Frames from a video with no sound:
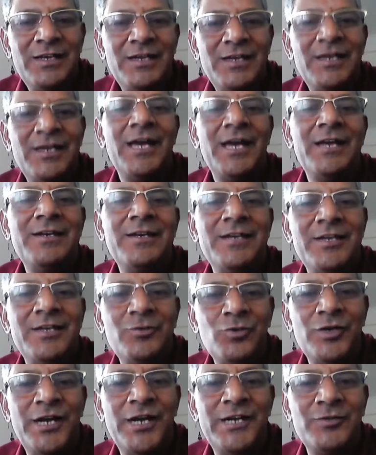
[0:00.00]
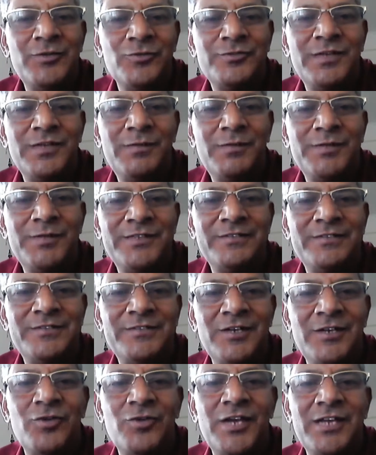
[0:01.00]
and you grade yourself and then
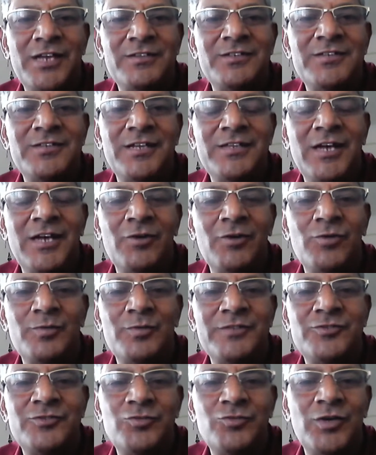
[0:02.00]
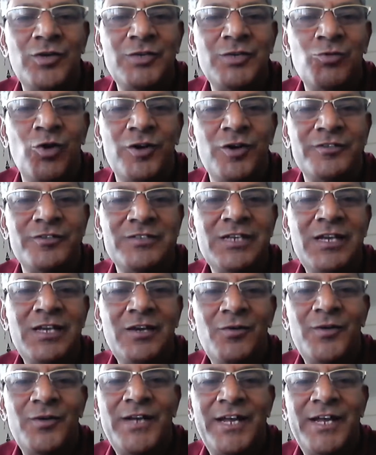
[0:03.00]
say, okay, these are the, out of these 20 words,
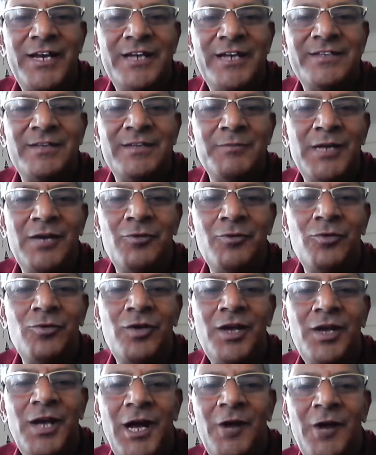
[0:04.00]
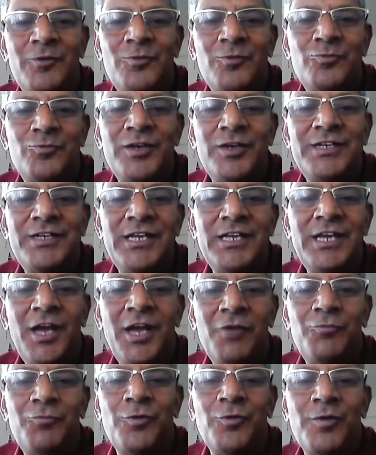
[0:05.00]
when I read them aloud, out of
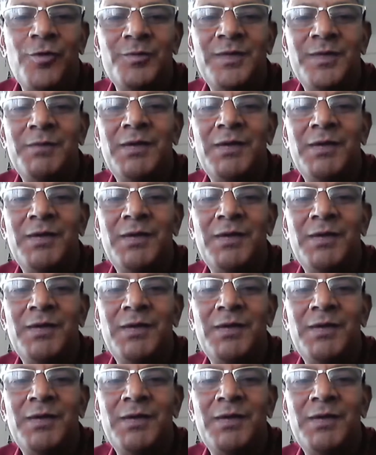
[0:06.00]
20, four of them I